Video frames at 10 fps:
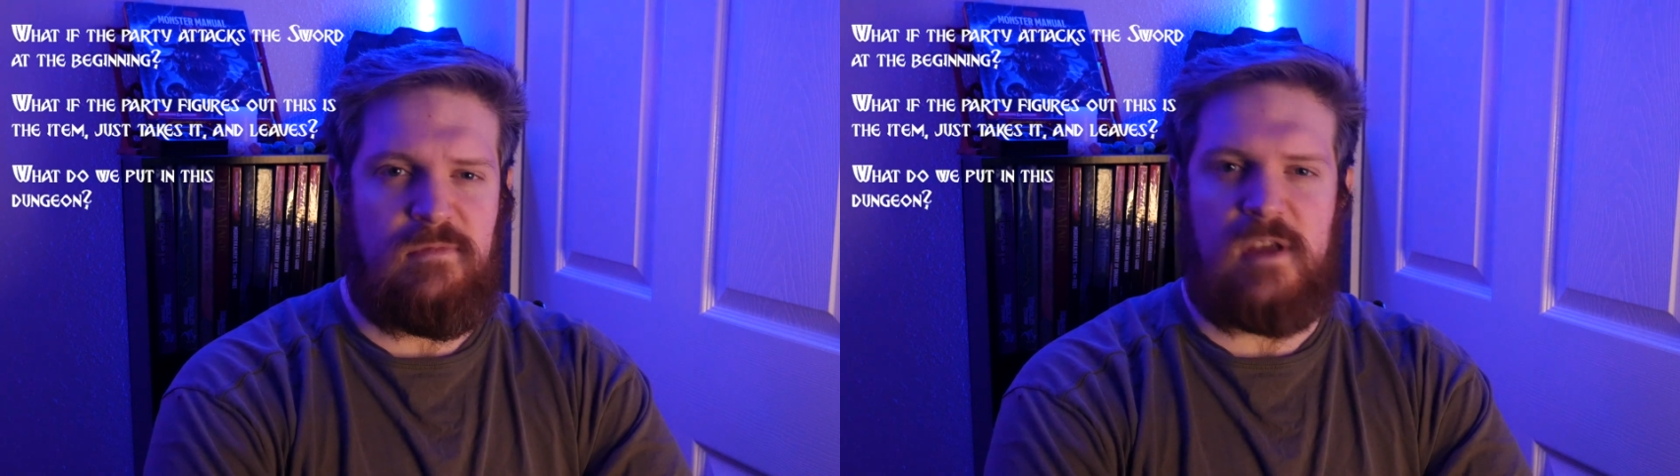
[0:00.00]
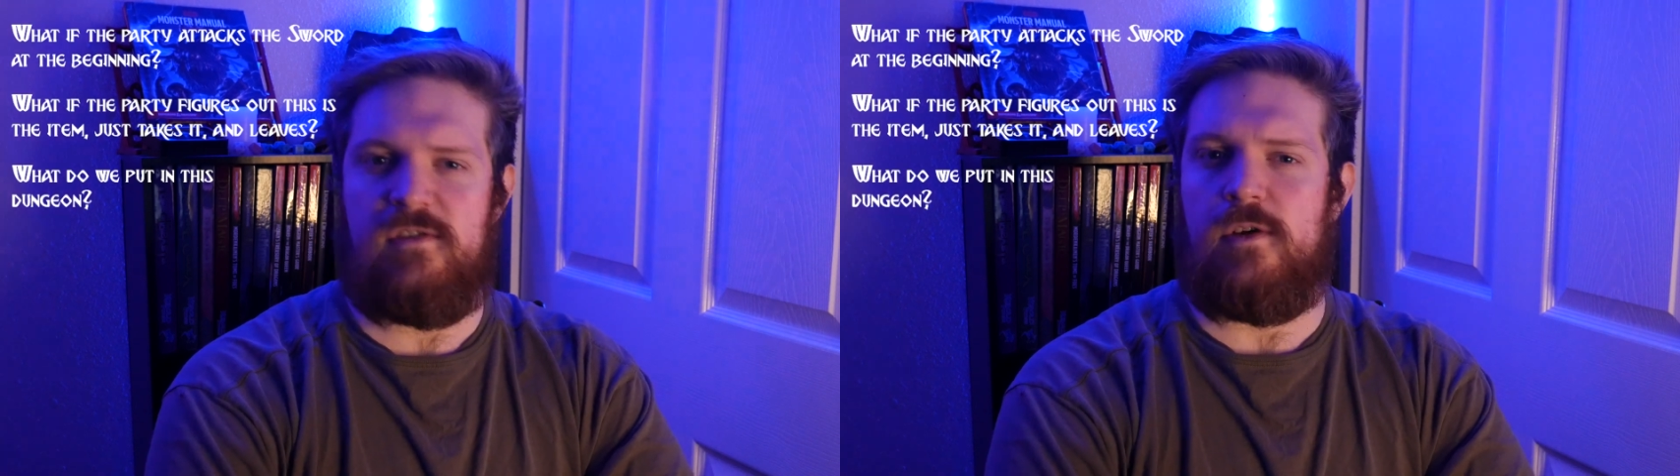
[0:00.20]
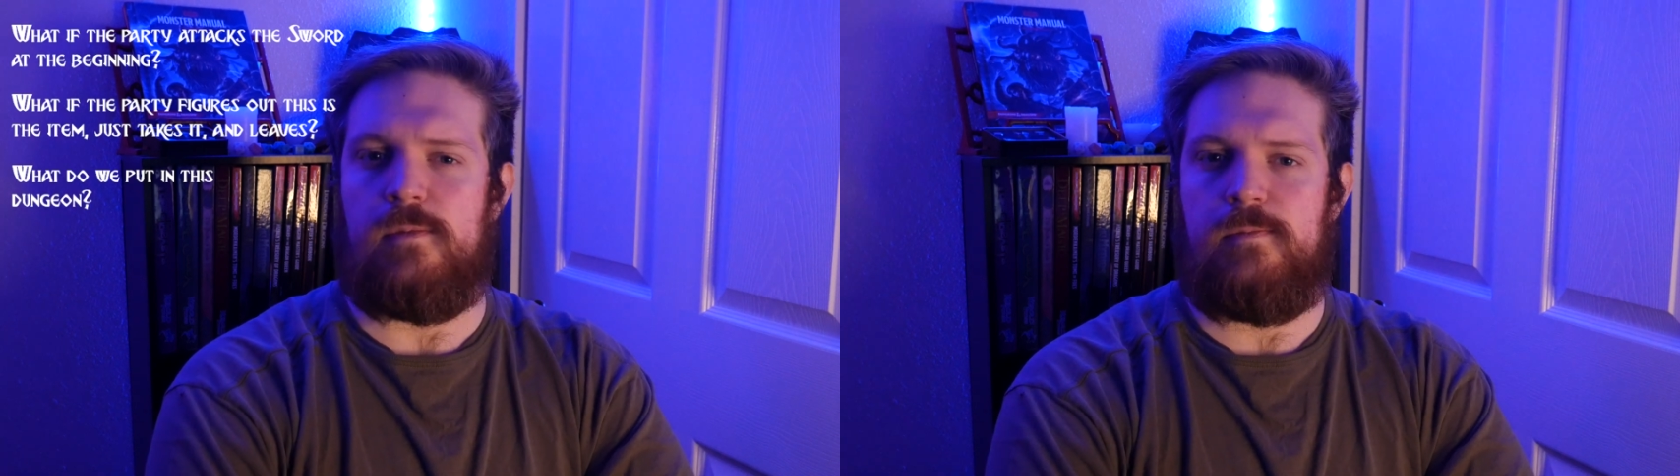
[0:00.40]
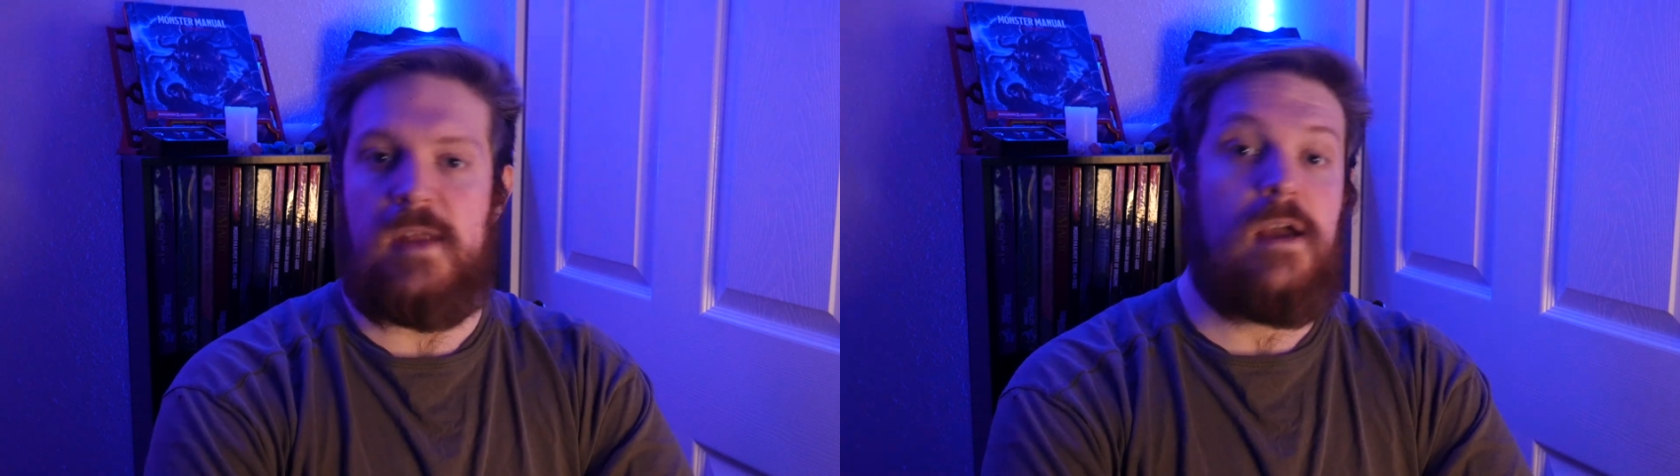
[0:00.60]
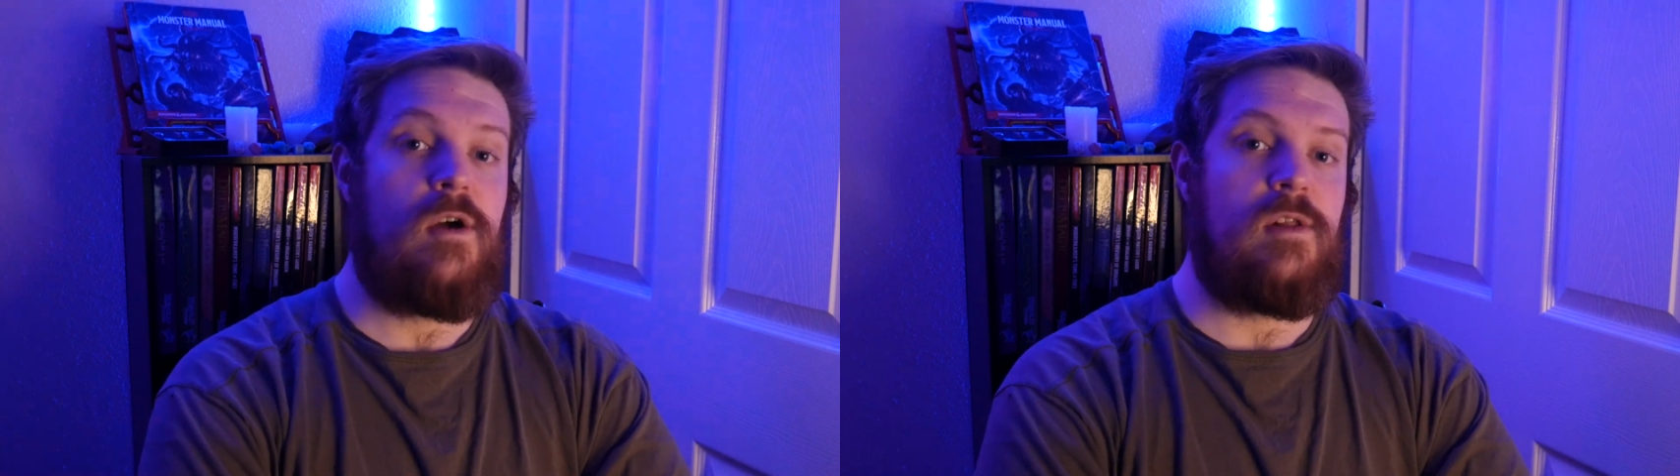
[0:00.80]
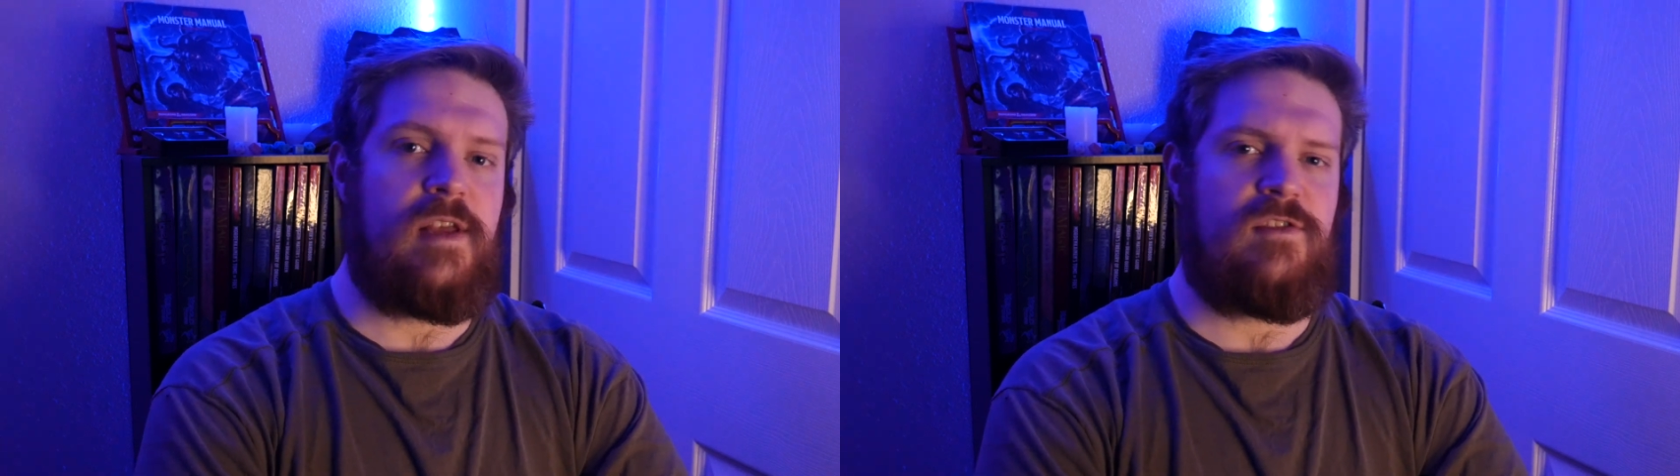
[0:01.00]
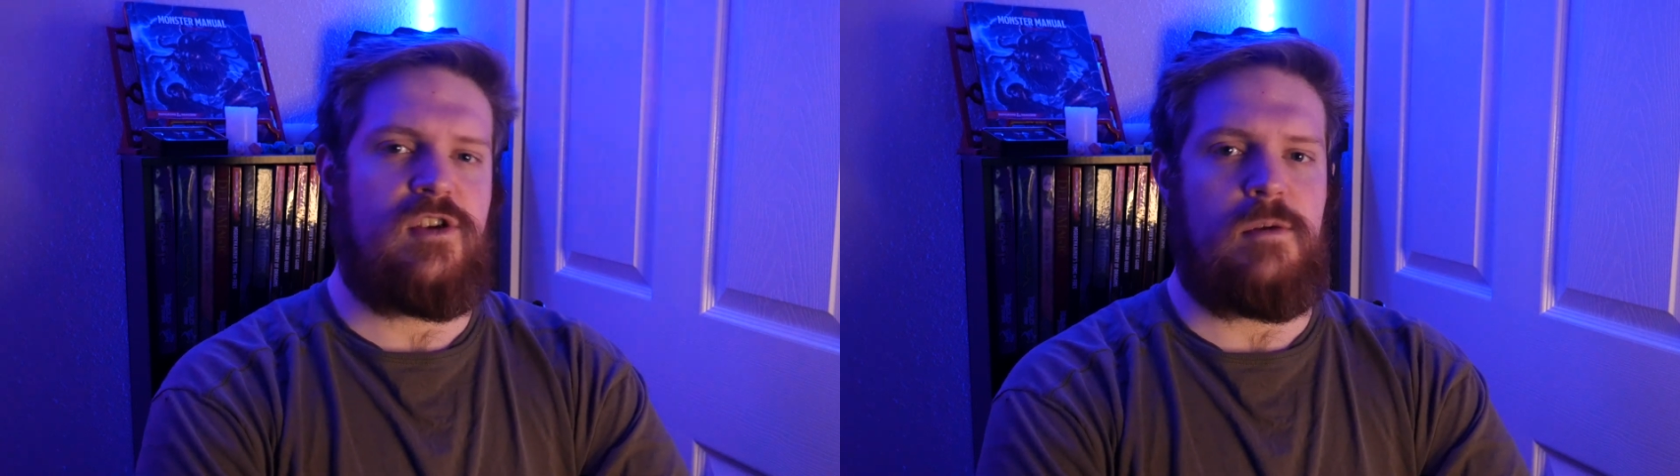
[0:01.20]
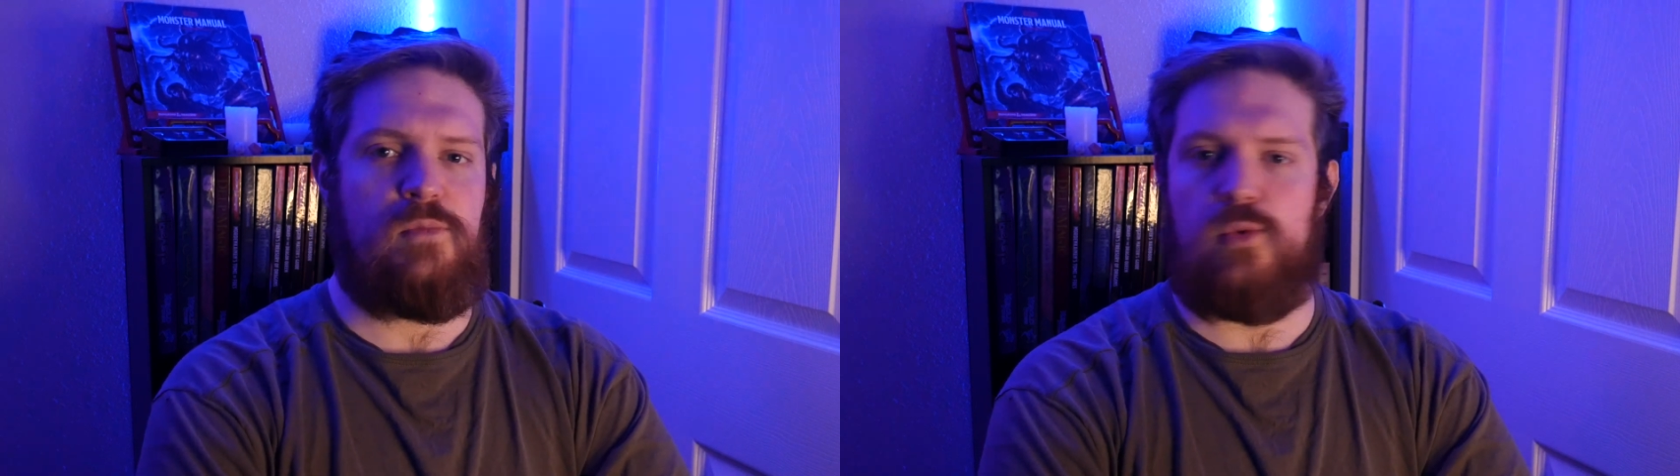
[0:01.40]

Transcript: So, let's jump